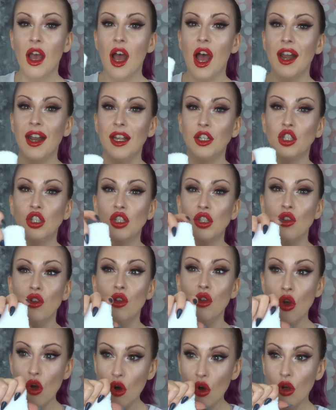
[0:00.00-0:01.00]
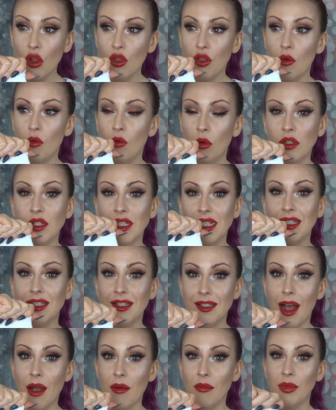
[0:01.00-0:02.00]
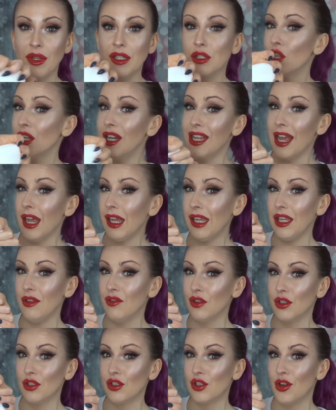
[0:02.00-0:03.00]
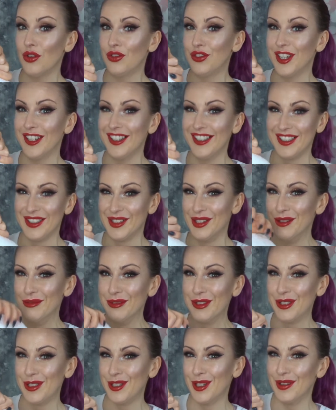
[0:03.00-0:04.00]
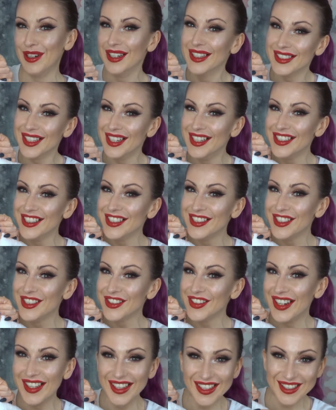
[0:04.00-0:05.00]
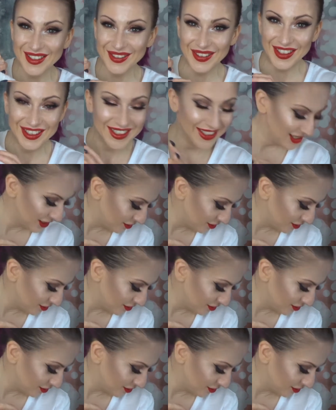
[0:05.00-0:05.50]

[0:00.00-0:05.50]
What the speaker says: And I just know that once it's damp, it's gonna get even softer. So I'm so excited to try this one.